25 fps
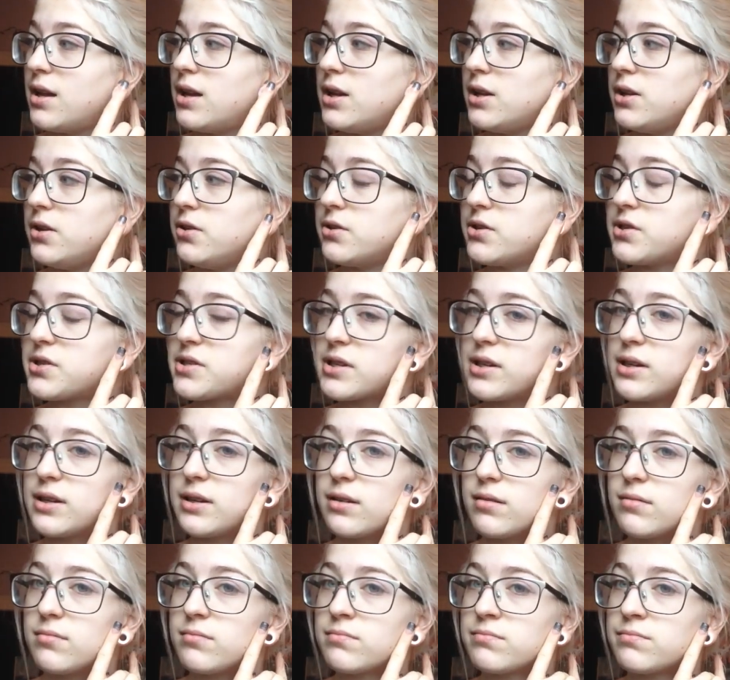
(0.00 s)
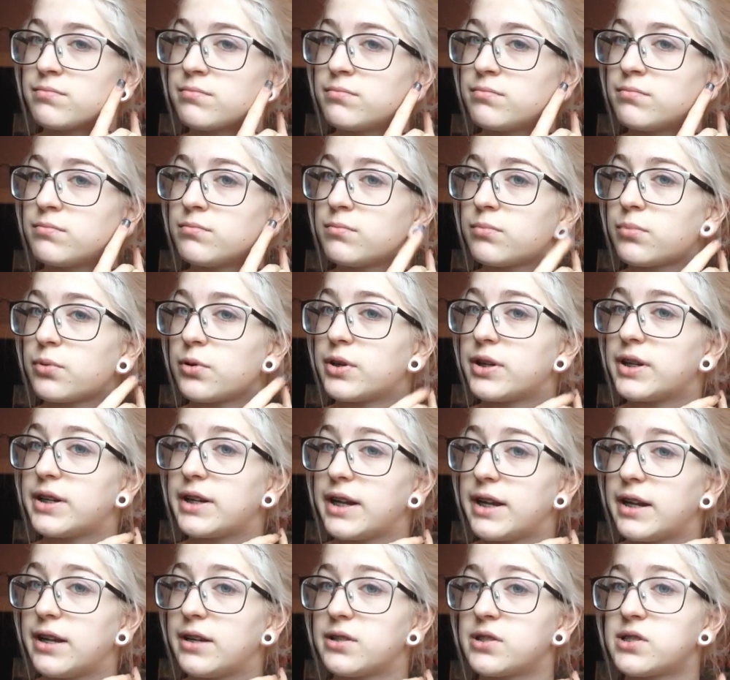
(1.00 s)
you just like put it
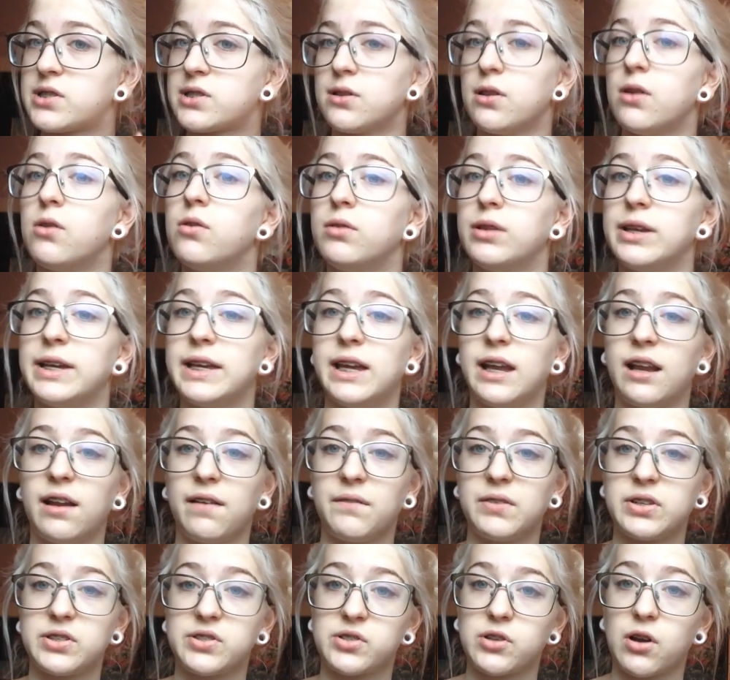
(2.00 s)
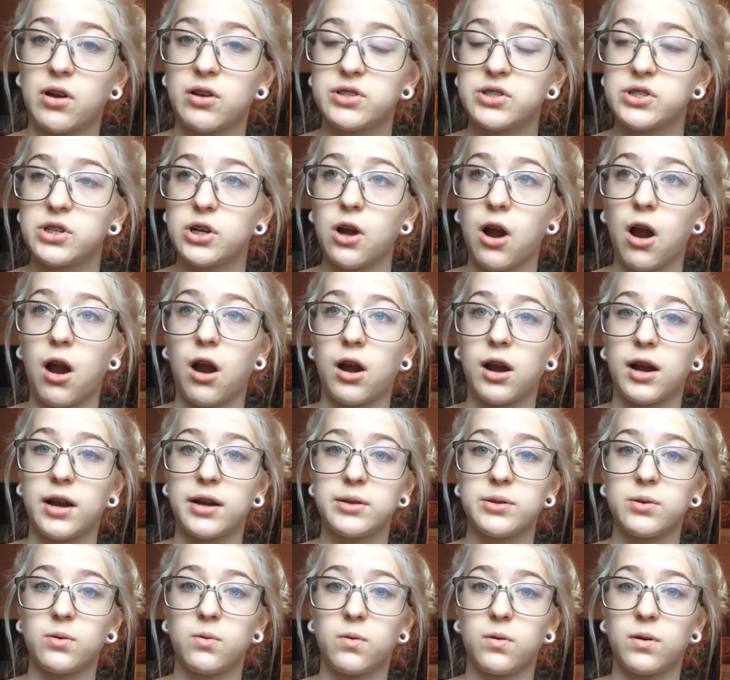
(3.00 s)
in slowly, and if it starts to
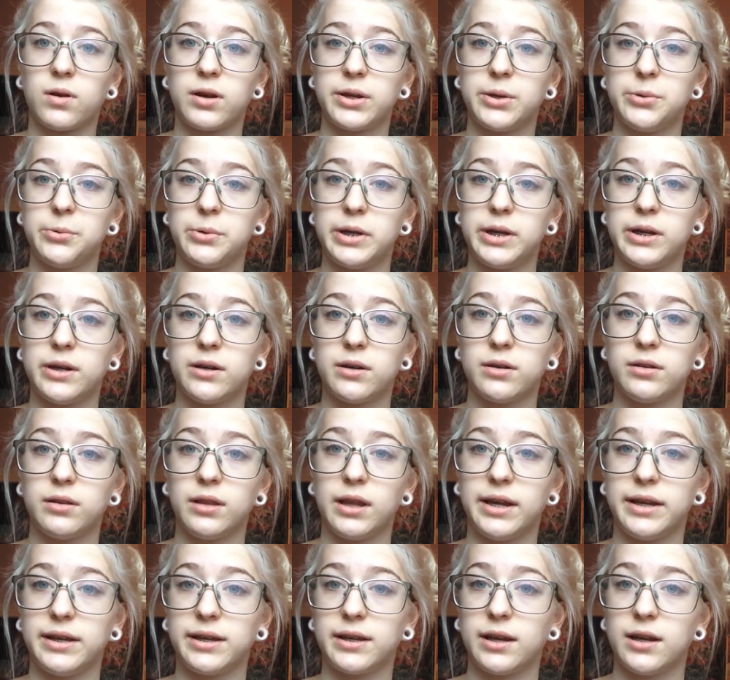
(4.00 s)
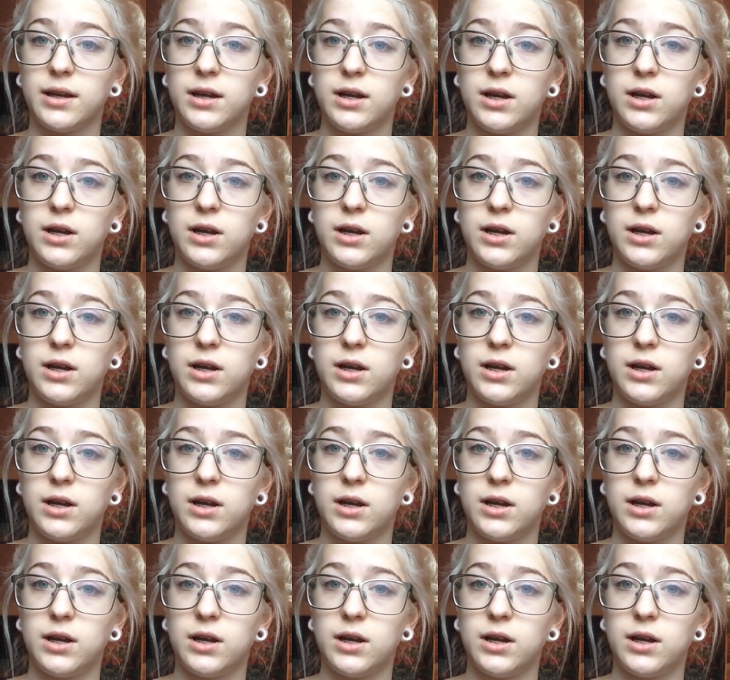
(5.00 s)
hurt or you hear like